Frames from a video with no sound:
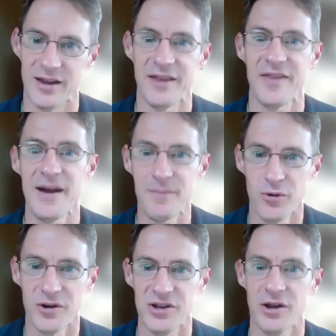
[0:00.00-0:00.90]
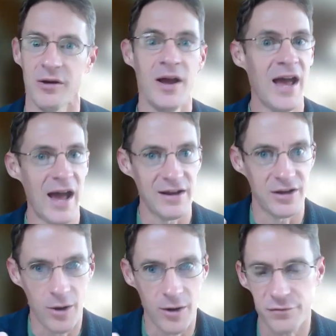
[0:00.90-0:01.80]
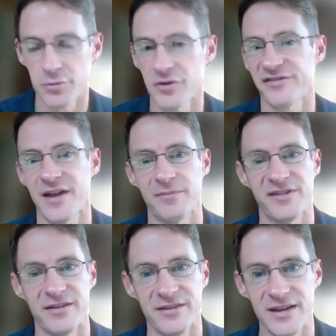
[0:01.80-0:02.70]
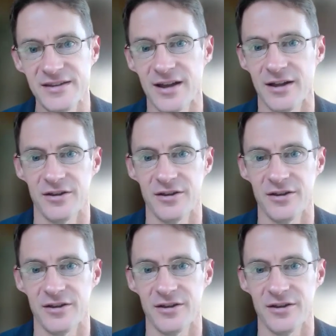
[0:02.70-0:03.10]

And at that point, going through the steps in detail,